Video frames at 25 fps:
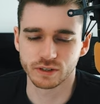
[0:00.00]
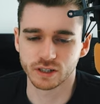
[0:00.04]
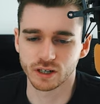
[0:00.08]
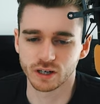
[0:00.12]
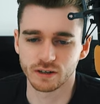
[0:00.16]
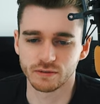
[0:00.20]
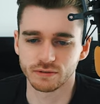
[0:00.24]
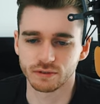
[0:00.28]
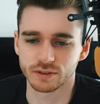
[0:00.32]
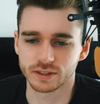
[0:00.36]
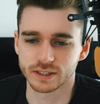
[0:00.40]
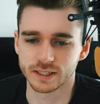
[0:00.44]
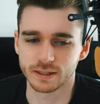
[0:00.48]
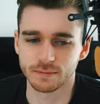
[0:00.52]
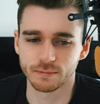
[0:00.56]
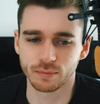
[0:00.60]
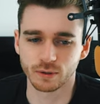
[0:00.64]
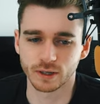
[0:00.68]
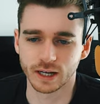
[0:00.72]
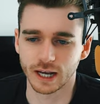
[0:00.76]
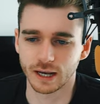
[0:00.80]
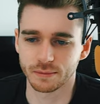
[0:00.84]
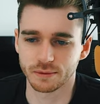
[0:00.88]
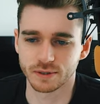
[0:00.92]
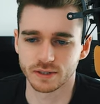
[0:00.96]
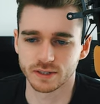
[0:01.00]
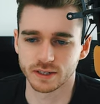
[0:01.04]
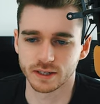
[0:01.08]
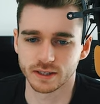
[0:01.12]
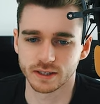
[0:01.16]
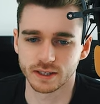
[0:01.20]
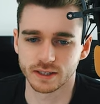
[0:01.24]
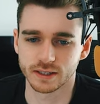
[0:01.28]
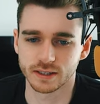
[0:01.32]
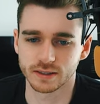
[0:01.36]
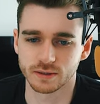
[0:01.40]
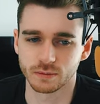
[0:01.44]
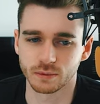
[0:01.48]
you're going for simple captions like
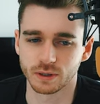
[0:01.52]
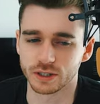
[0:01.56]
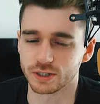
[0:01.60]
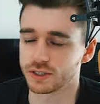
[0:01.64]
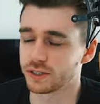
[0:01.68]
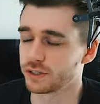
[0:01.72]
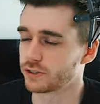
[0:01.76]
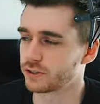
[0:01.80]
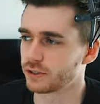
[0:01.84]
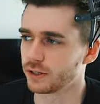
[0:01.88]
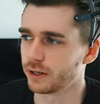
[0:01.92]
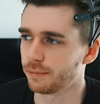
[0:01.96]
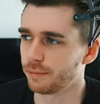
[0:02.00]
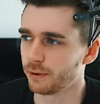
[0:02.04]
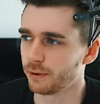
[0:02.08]
this, where it's just on the